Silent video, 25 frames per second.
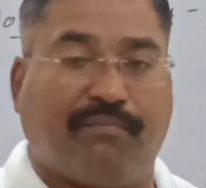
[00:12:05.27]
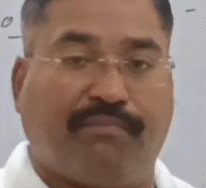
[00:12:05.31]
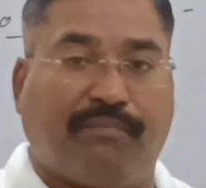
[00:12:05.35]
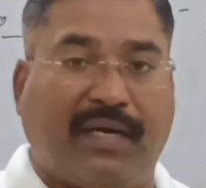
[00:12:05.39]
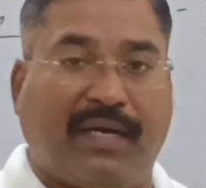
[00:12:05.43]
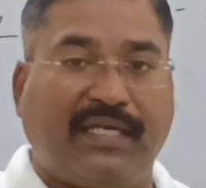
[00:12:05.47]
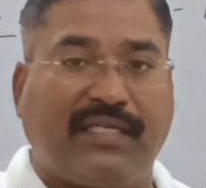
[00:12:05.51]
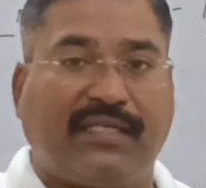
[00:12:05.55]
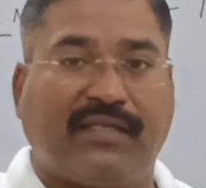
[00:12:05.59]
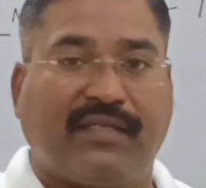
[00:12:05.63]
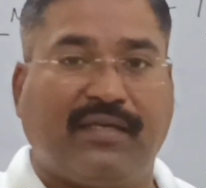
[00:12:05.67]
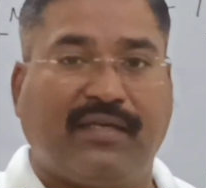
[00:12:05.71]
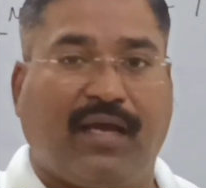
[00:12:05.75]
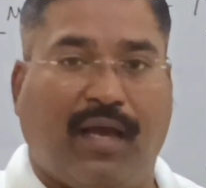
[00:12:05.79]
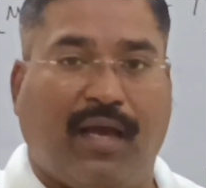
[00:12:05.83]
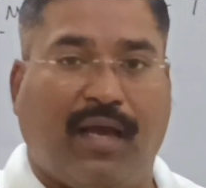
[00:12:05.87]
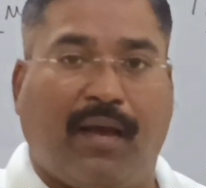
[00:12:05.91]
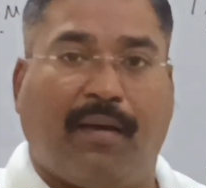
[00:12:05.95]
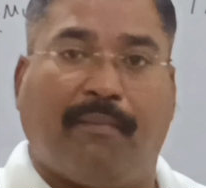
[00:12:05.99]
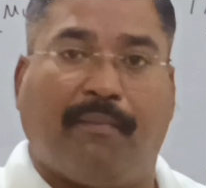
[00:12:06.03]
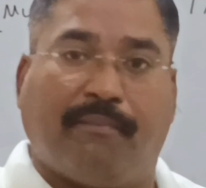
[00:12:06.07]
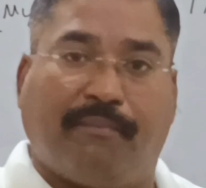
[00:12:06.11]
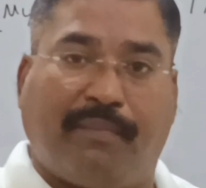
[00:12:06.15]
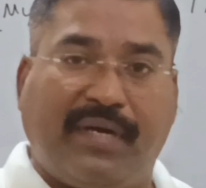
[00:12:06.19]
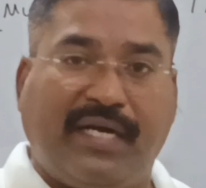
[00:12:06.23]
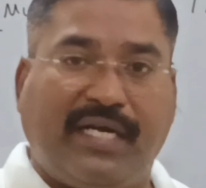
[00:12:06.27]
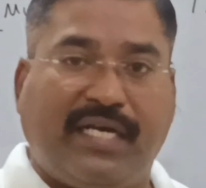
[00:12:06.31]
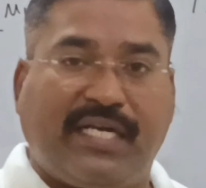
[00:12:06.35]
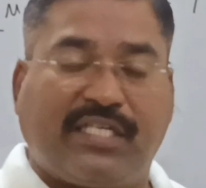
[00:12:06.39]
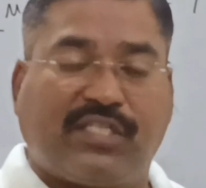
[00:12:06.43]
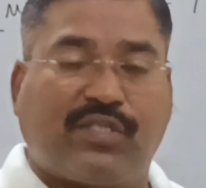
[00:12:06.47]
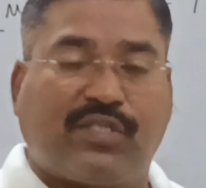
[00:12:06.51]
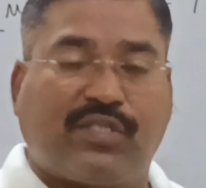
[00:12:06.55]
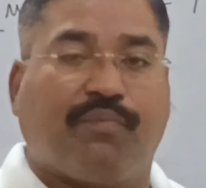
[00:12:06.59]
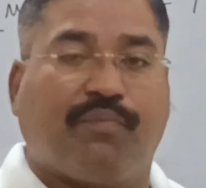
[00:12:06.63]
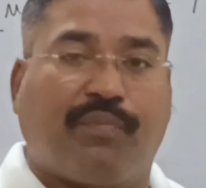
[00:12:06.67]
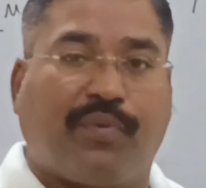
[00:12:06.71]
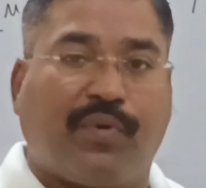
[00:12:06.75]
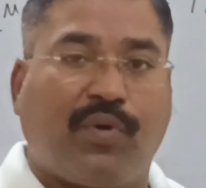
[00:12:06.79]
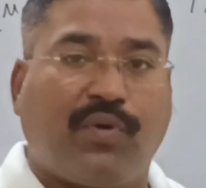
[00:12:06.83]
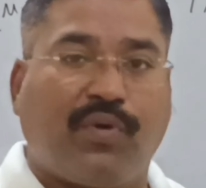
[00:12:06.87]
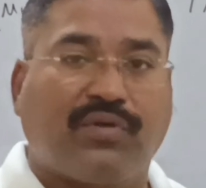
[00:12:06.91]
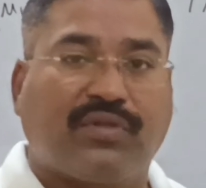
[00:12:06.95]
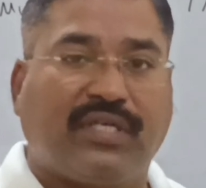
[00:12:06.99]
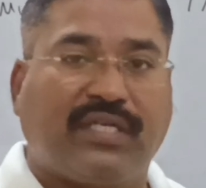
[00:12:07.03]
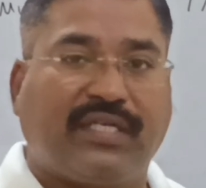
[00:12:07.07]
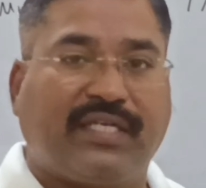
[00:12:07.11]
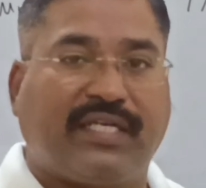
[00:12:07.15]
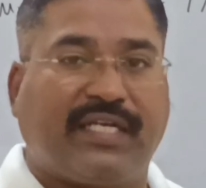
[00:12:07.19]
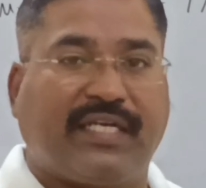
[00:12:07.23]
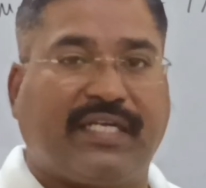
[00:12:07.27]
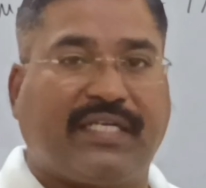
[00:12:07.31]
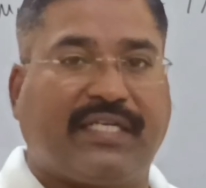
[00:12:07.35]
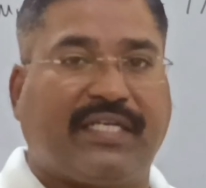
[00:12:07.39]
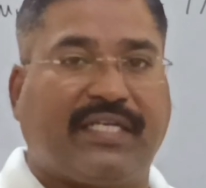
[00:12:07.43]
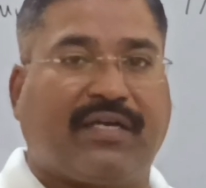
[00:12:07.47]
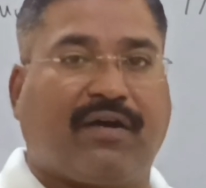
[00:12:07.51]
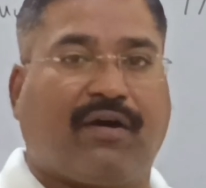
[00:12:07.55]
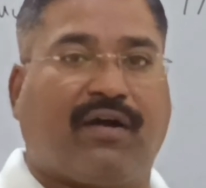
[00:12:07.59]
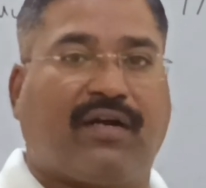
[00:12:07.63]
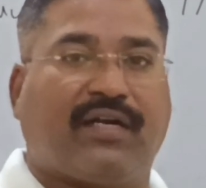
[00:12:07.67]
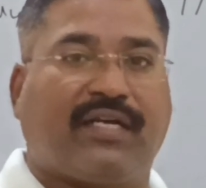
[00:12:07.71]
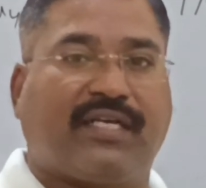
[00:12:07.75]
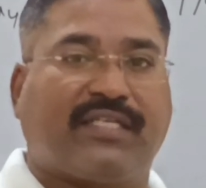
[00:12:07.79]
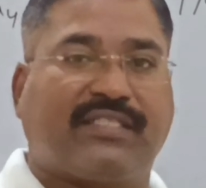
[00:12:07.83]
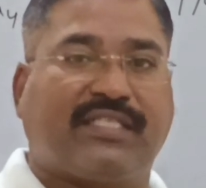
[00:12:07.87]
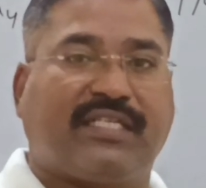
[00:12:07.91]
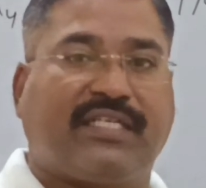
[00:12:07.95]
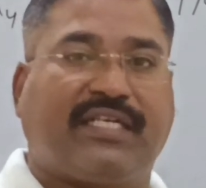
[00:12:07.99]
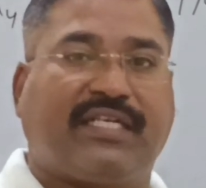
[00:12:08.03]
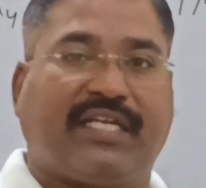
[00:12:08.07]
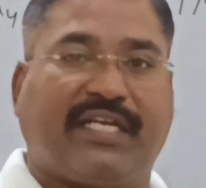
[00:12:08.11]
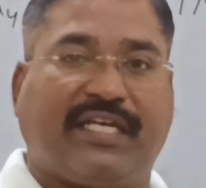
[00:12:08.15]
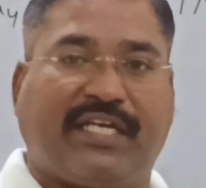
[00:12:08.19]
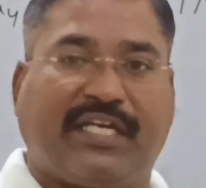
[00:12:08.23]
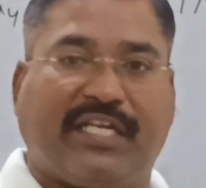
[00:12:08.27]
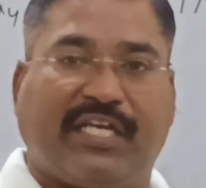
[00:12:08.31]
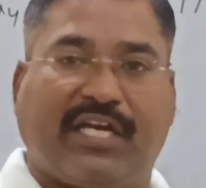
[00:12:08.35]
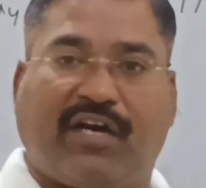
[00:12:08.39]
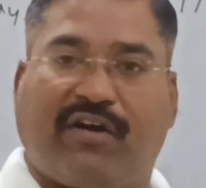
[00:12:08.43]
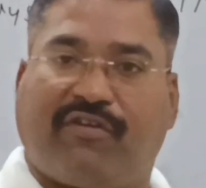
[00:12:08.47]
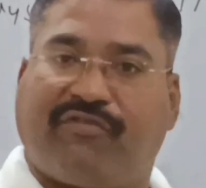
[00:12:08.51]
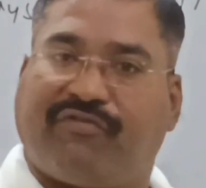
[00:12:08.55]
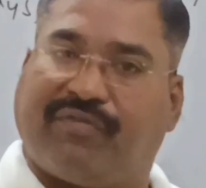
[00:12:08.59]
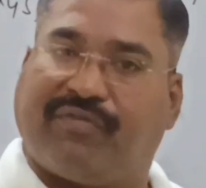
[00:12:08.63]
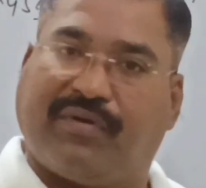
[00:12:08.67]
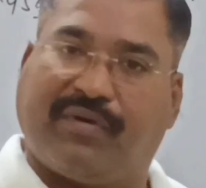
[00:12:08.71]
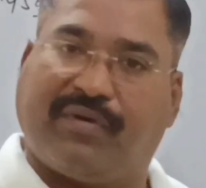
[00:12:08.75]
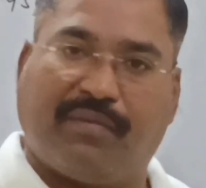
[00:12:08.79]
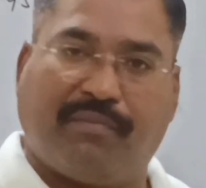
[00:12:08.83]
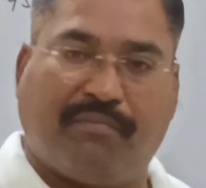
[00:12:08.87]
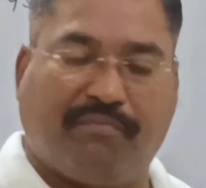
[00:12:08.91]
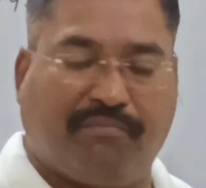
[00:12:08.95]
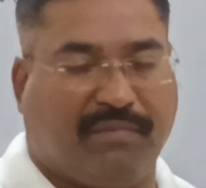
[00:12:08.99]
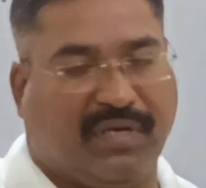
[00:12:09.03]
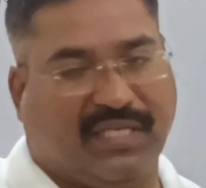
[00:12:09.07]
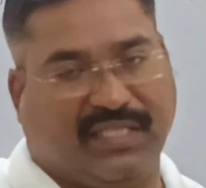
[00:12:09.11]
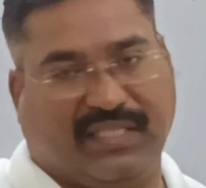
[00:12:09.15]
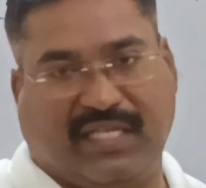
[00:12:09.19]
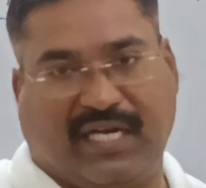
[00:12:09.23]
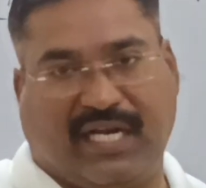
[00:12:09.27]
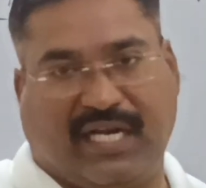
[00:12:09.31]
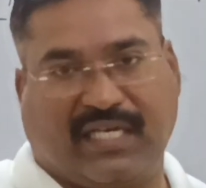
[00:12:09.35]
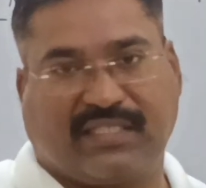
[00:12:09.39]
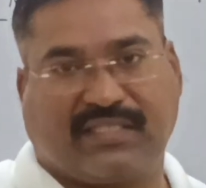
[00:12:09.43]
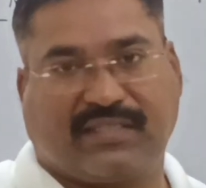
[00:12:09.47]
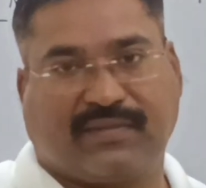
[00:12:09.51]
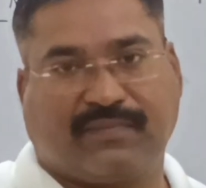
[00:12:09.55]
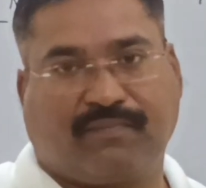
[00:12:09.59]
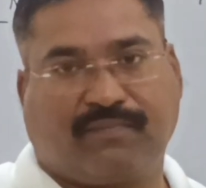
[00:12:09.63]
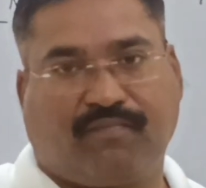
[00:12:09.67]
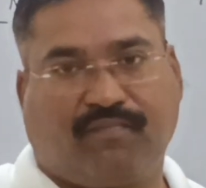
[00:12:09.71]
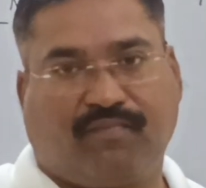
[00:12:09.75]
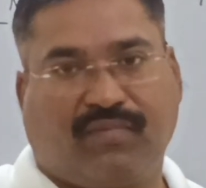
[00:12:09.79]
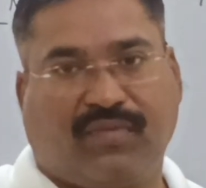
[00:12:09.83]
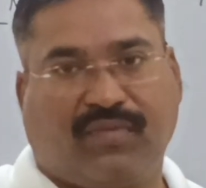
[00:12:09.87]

but British broke the treaty called as a Treaty of Madras,